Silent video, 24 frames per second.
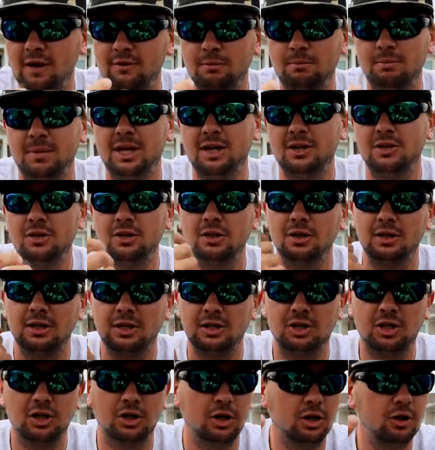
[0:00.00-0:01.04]
have a big hook
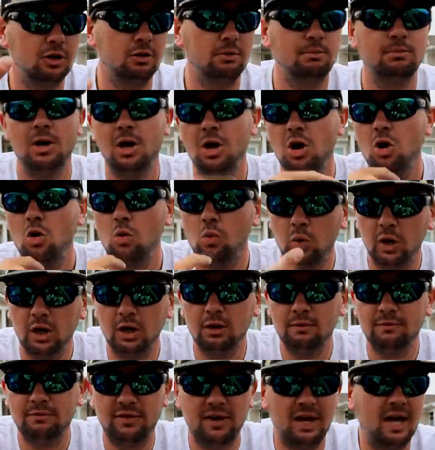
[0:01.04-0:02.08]
to hook them, reel
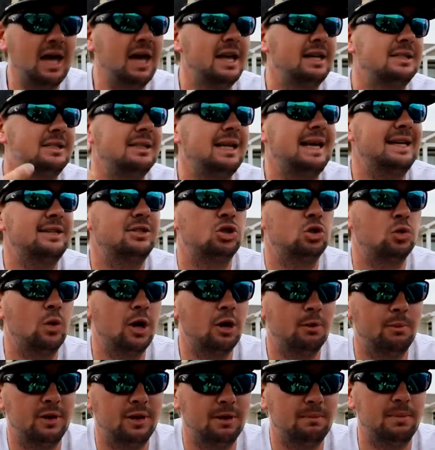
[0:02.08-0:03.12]
them fast, and swing
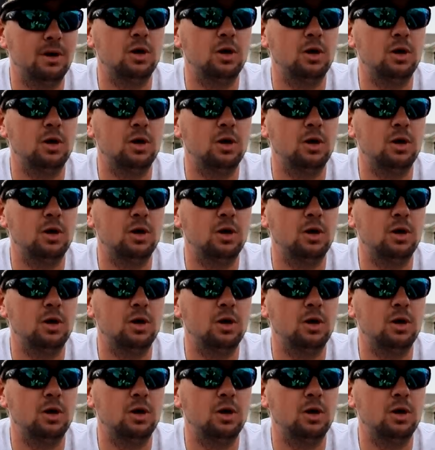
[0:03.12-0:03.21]
them in the